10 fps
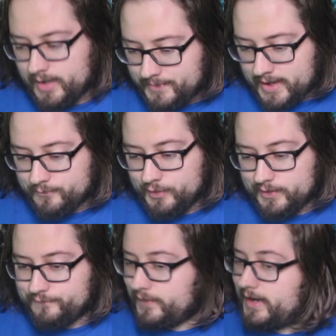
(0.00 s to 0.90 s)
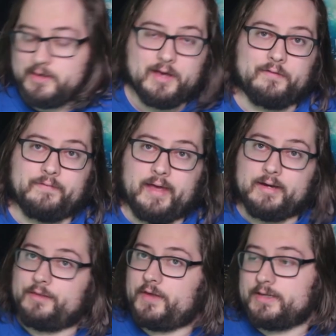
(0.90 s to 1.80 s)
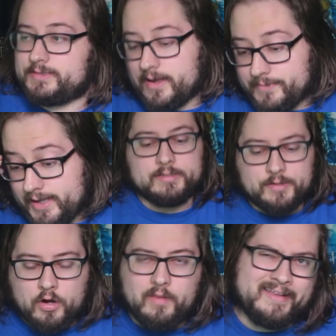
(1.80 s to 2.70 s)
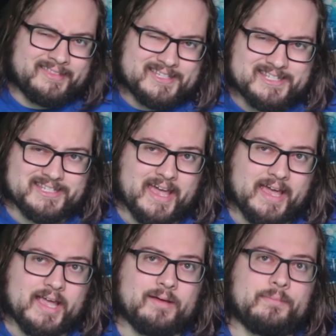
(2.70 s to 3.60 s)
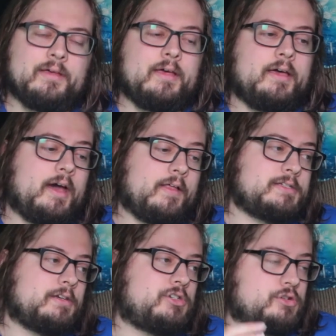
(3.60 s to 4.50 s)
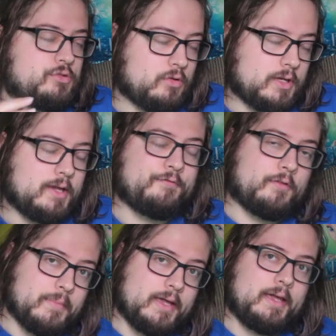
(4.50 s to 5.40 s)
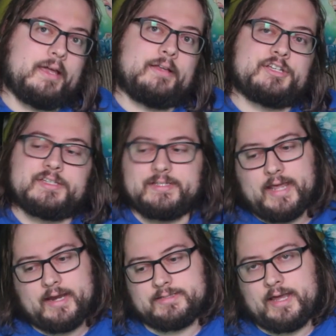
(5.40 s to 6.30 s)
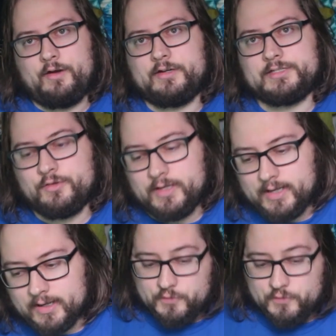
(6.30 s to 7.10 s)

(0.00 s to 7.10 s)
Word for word: I'm not really a fan of anything zombie because they're all like the same unless it truly, for me, just stands out as unique.